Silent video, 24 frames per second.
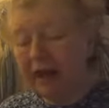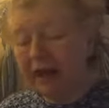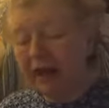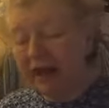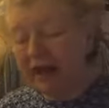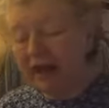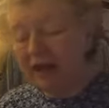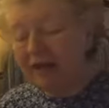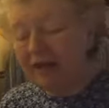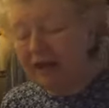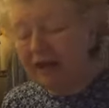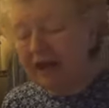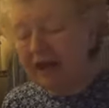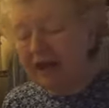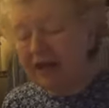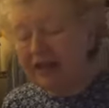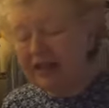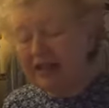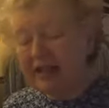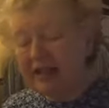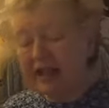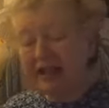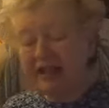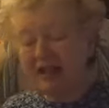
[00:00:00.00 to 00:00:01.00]
And then he
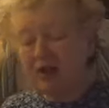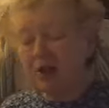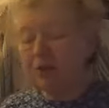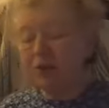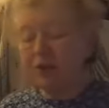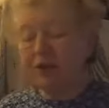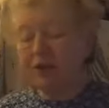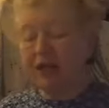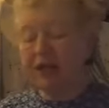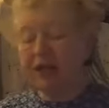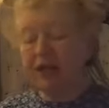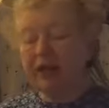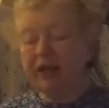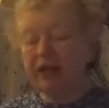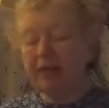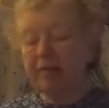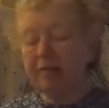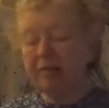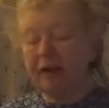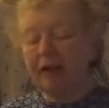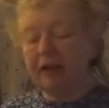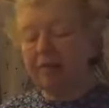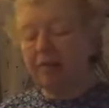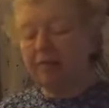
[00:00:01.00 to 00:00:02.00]
said, don't tell
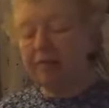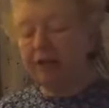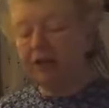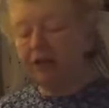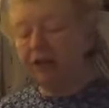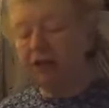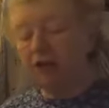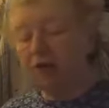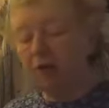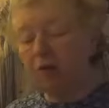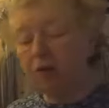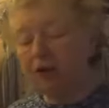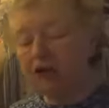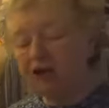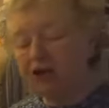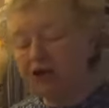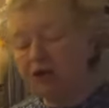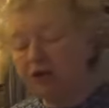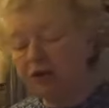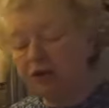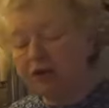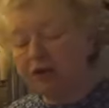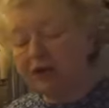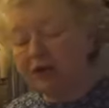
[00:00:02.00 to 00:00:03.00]
anybody, but go and show
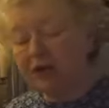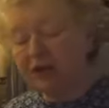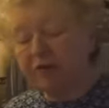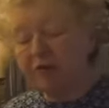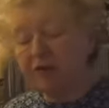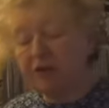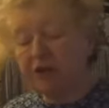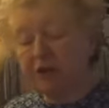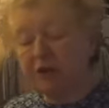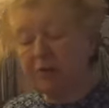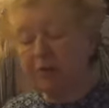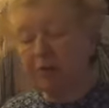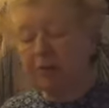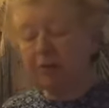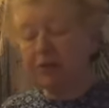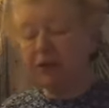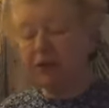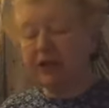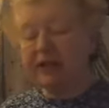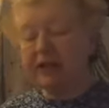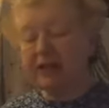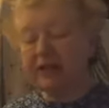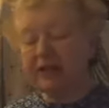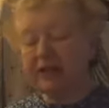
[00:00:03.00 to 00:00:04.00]
yourself to the
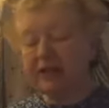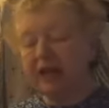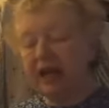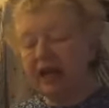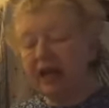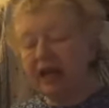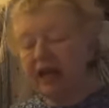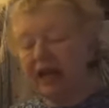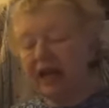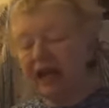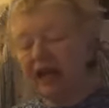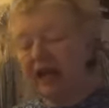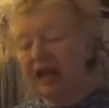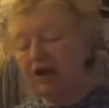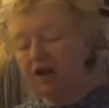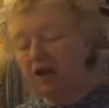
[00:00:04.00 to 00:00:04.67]
priest and